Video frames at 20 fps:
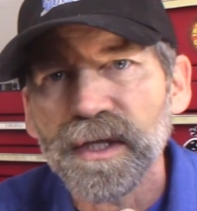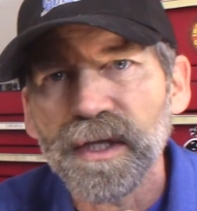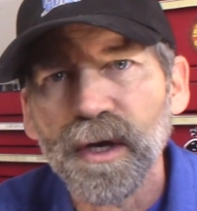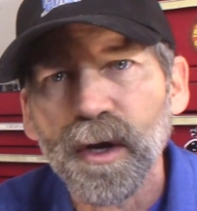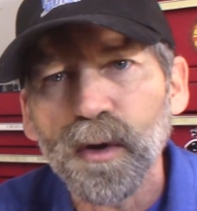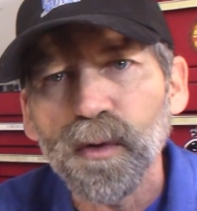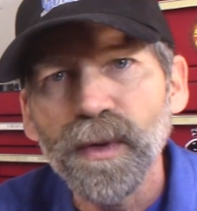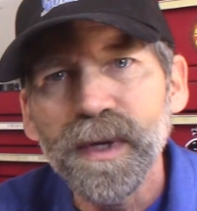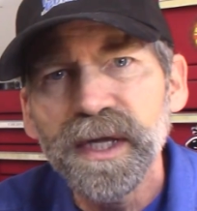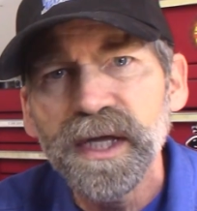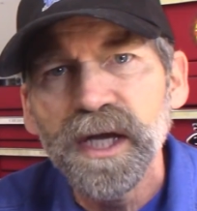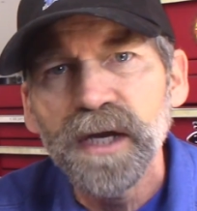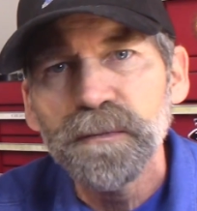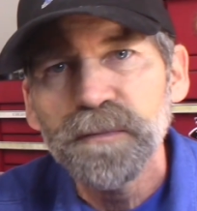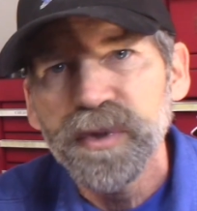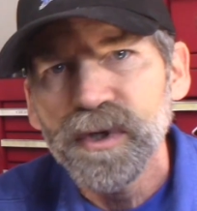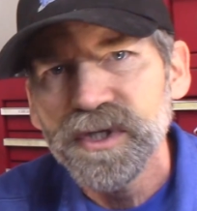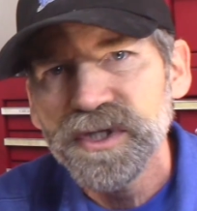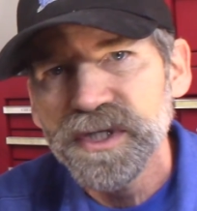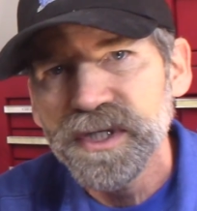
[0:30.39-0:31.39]
OEM
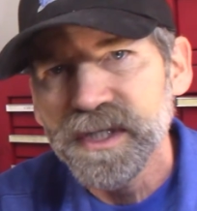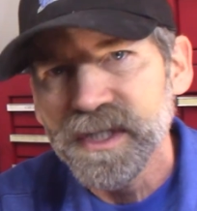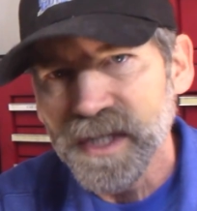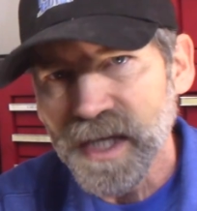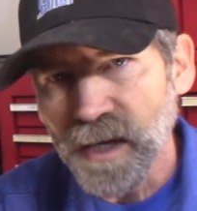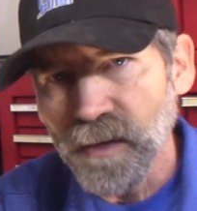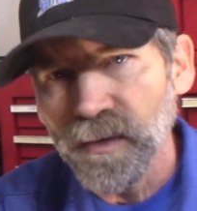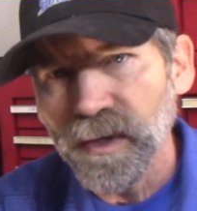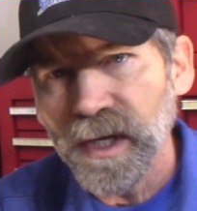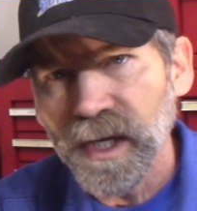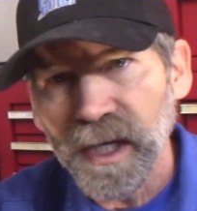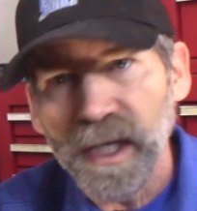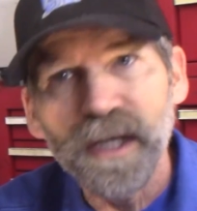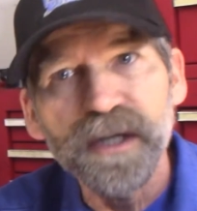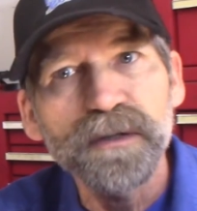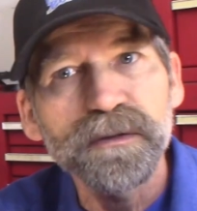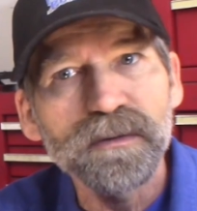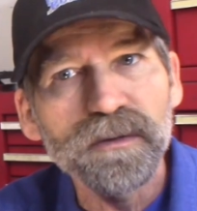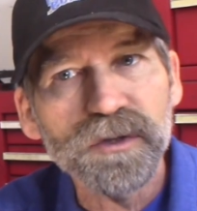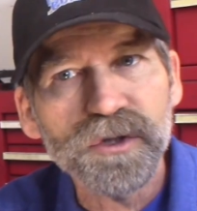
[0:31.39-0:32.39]
puts out
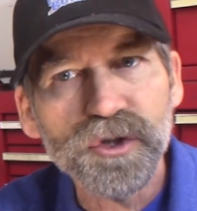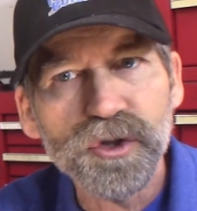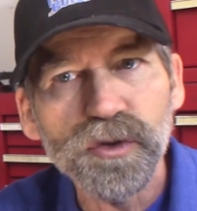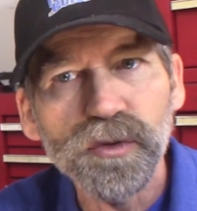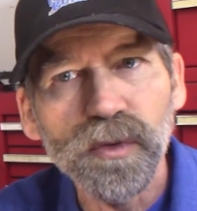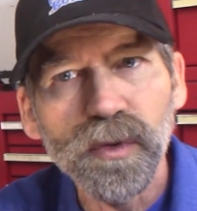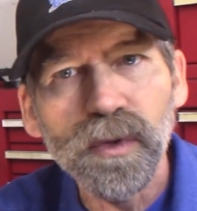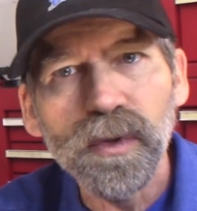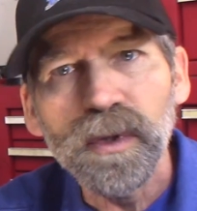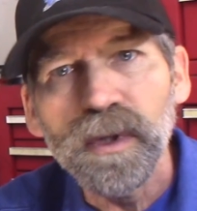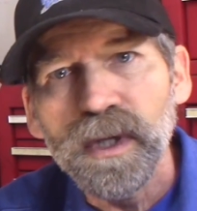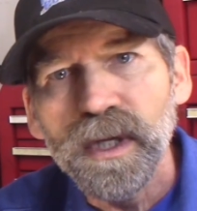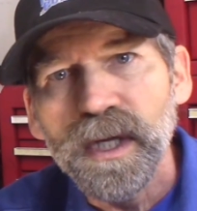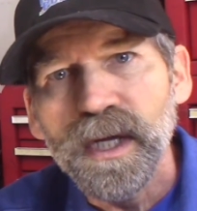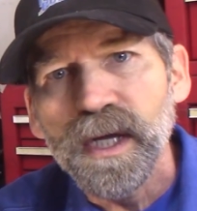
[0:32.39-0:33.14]
a tool,